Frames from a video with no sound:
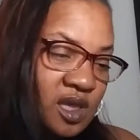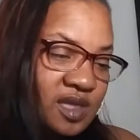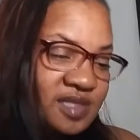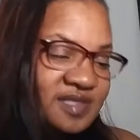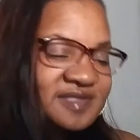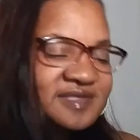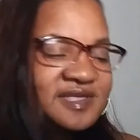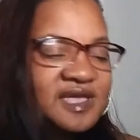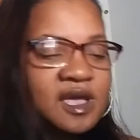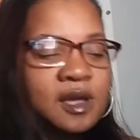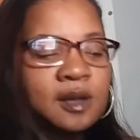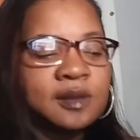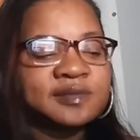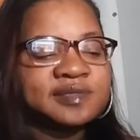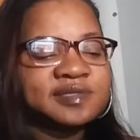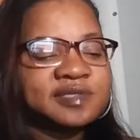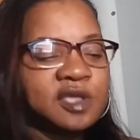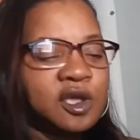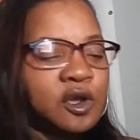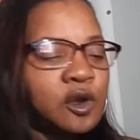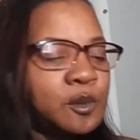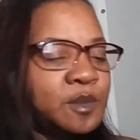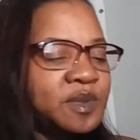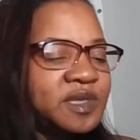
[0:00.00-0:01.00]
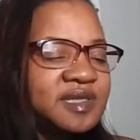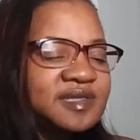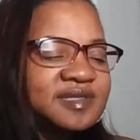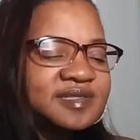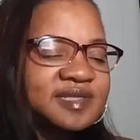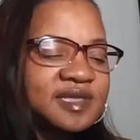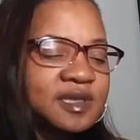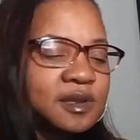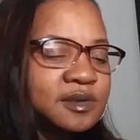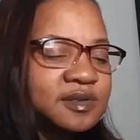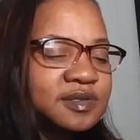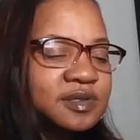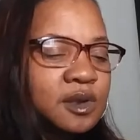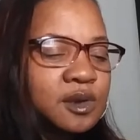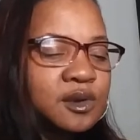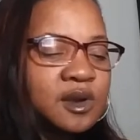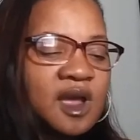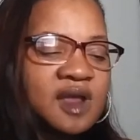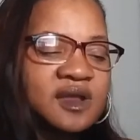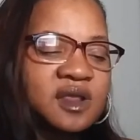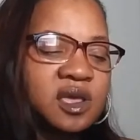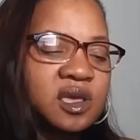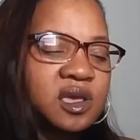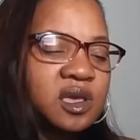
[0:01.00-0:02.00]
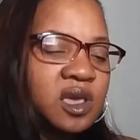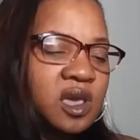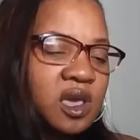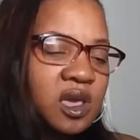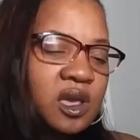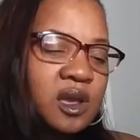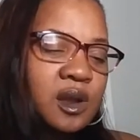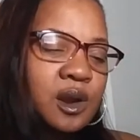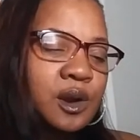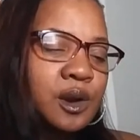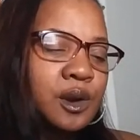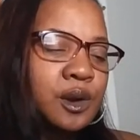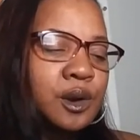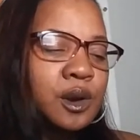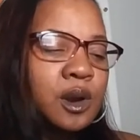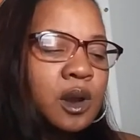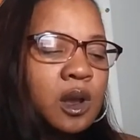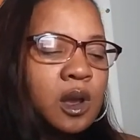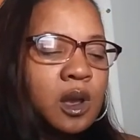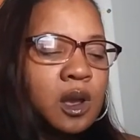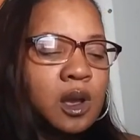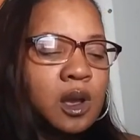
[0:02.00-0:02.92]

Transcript: Zelle still being Zelle, so I didn't care.